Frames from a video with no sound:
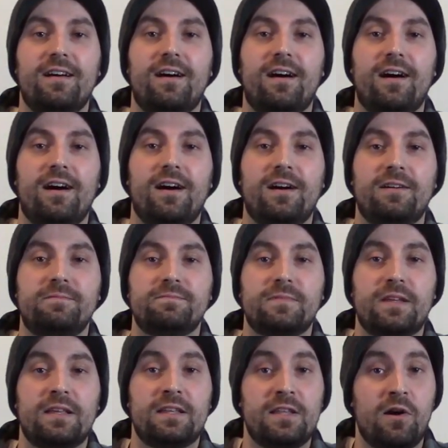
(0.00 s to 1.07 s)
Now,
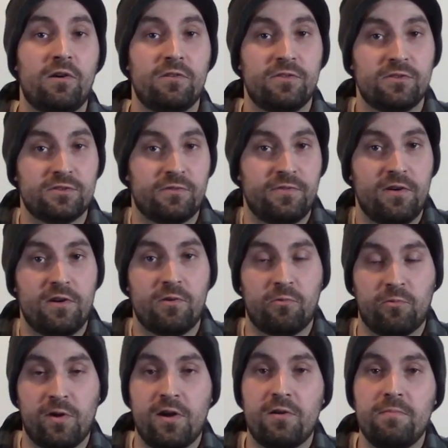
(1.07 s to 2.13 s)
there's a very
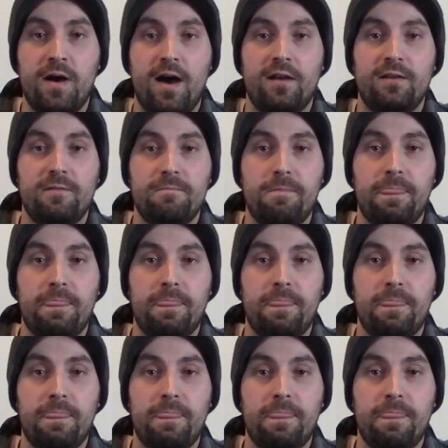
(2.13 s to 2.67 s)
rare model,